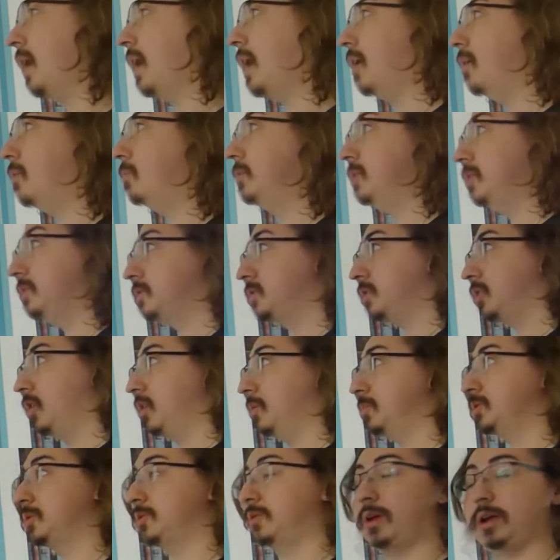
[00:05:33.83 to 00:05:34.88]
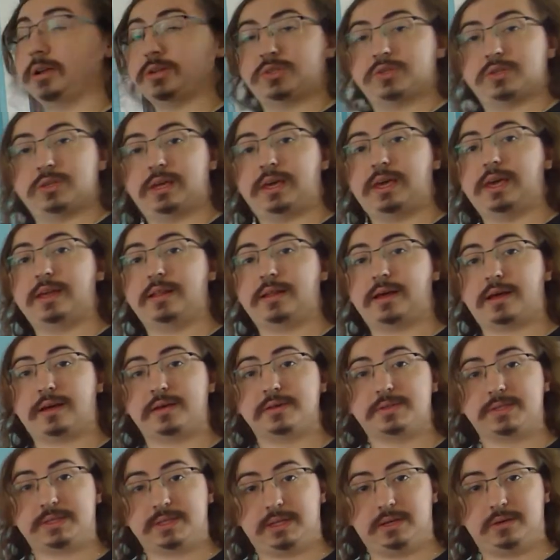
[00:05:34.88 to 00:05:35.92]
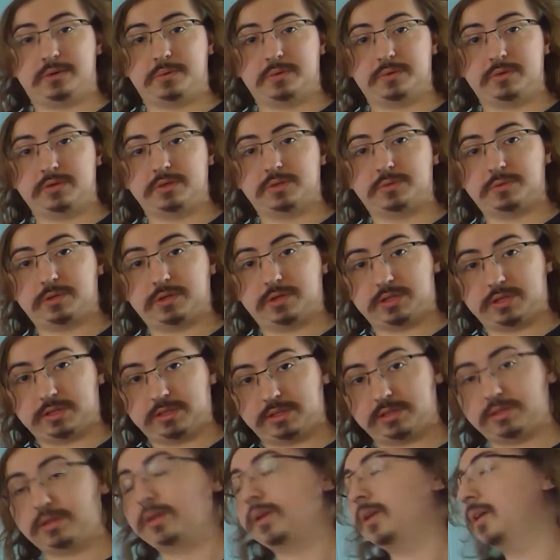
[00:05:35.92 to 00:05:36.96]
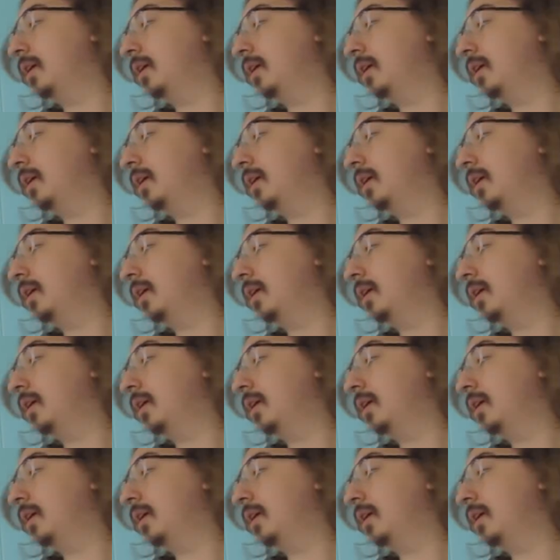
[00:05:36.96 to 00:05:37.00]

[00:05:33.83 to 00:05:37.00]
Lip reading: how many terms are actually in our sequence, which is